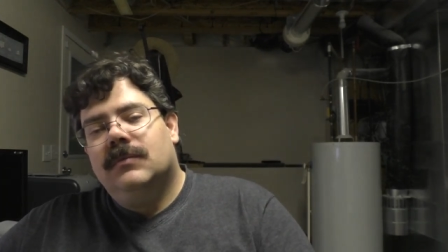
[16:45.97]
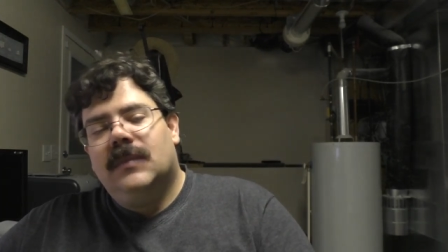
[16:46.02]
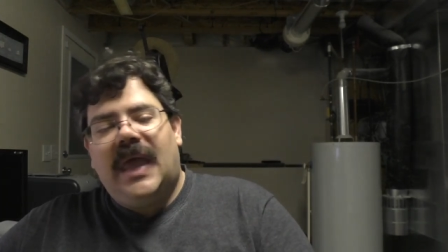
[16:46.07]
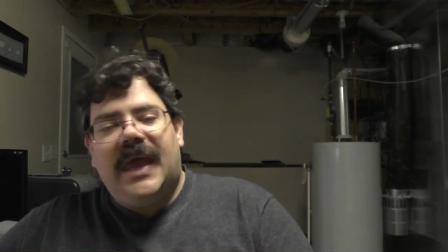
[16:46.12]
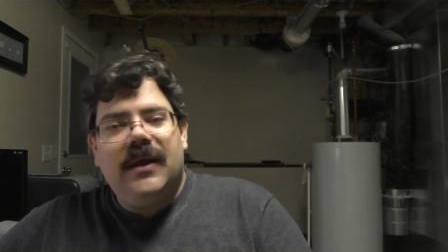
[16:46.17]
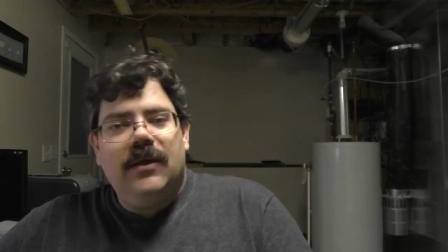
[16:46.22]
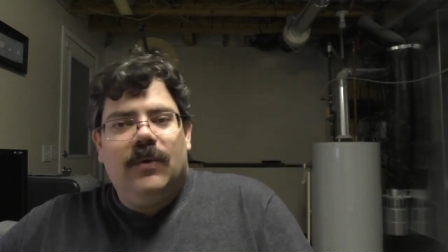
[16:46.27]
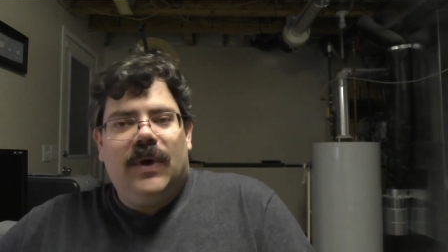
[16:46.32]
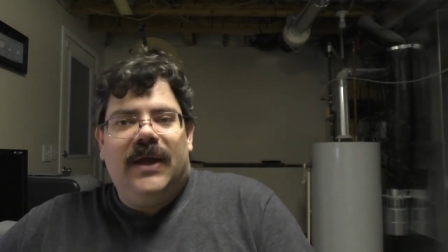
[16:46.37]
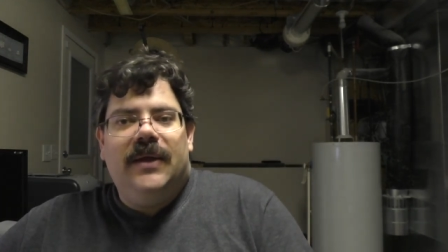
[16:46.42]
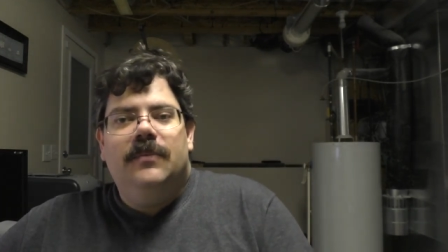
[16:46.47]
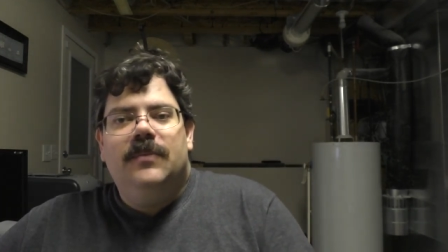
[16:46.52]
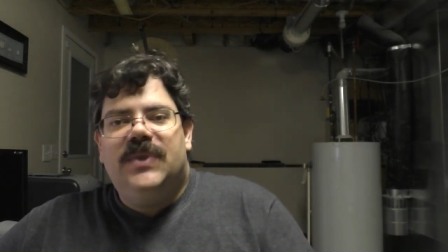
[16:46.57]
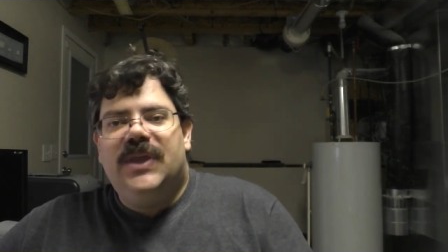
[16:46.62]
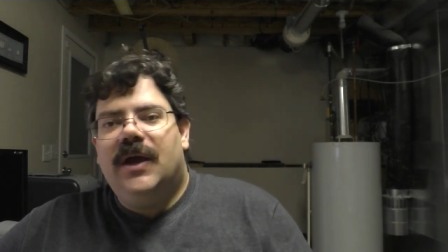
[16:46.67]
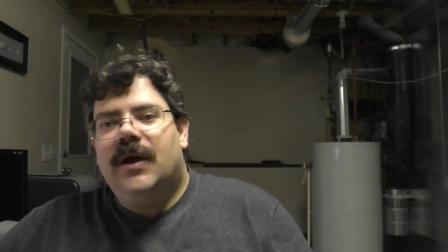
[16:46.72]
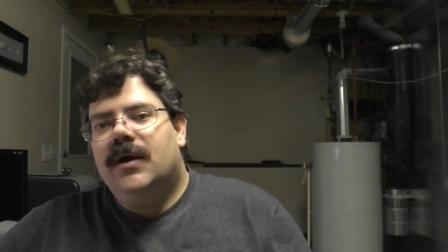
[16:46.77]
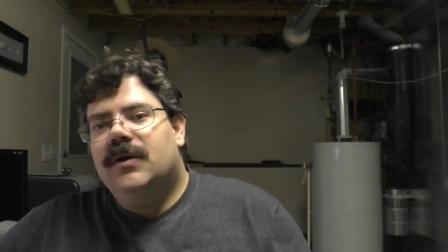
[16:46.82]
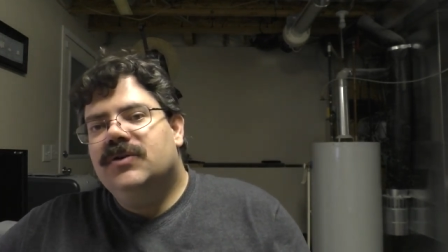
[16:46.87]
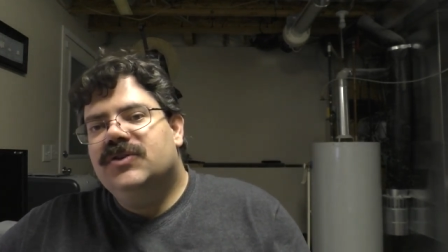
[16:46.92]
anyway,
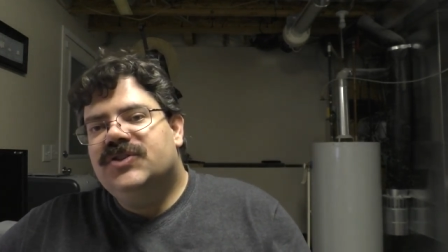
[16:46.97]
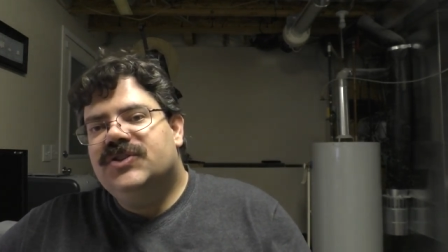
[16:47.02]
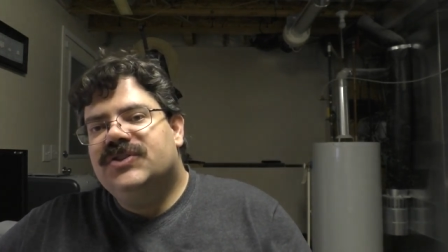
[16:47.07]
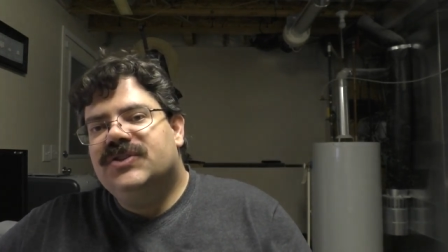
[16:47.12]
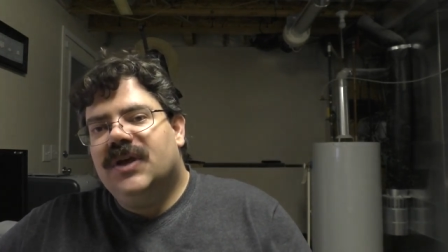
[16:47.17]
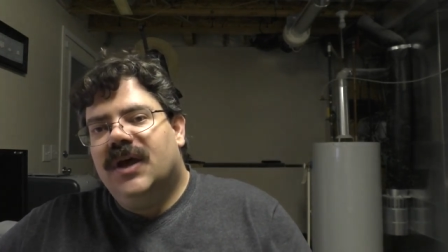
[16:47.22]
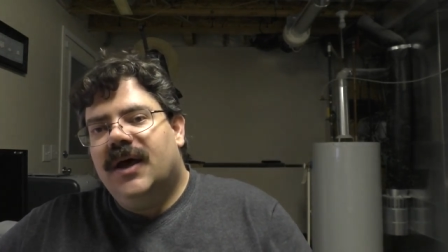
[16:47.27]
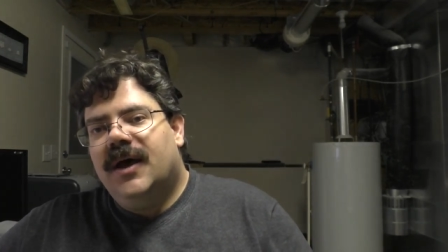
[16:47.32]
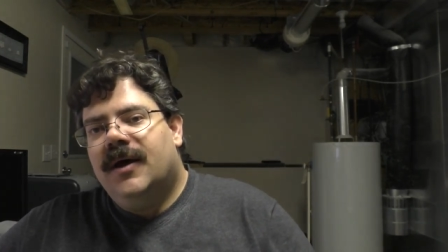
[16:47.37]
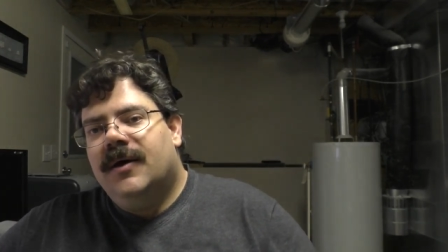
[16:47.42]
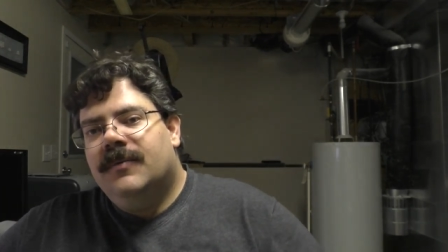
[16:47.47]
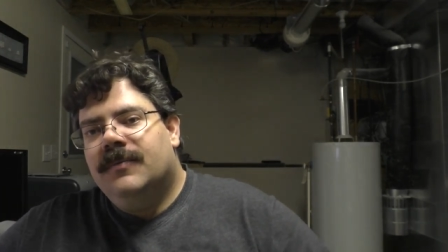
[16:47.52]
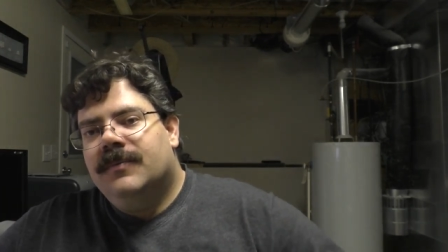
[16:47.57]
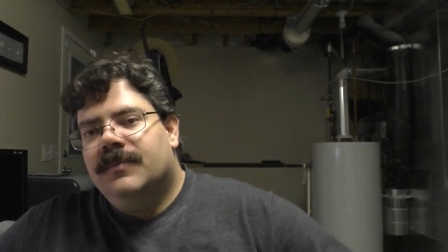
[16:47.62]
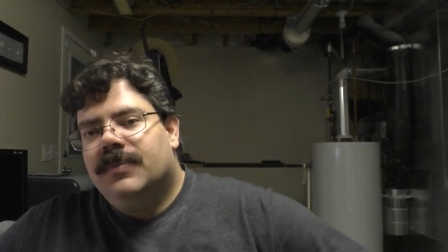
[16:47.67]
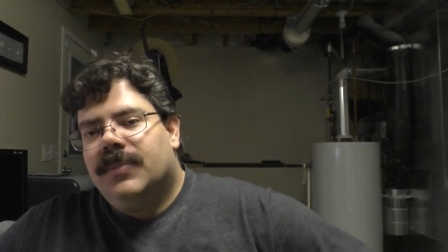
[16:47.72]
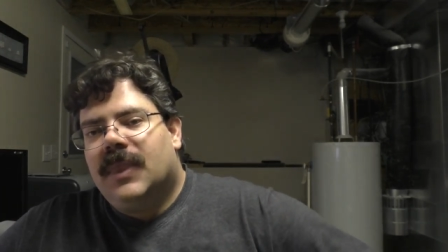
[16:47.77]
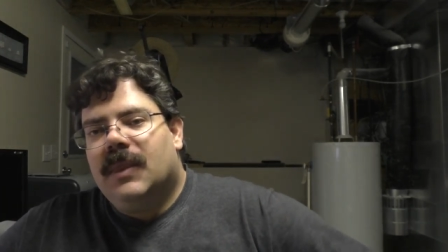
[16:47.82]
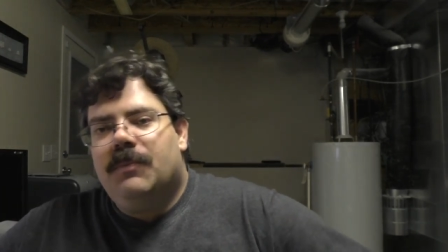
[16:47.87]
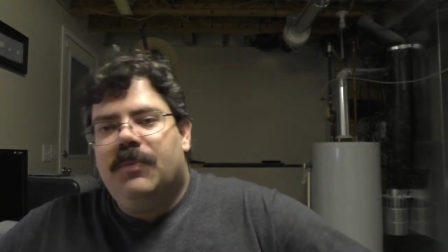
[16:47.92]
there's um,